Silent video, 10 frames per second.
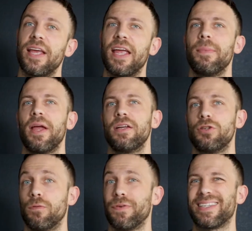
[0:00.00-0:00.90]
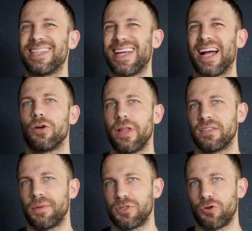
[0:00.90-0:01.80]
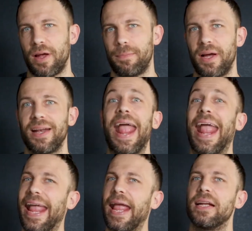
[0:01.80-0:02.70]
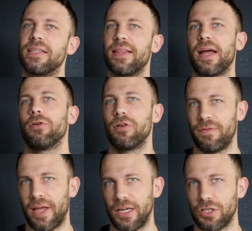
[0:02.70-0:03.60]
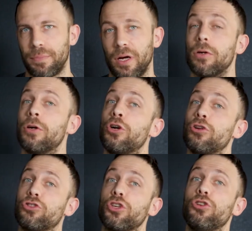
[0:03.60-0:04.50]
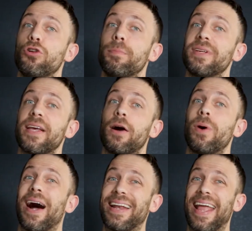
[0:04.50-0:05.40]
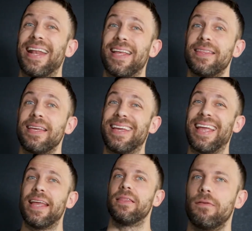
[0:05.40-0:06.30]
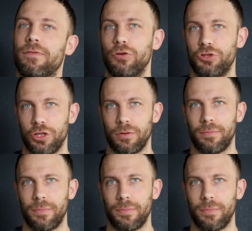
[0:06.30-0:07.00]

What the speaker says: the game, and don't forget to tackle that subscribe button and that notification bell so you don't miss out on anything in the future.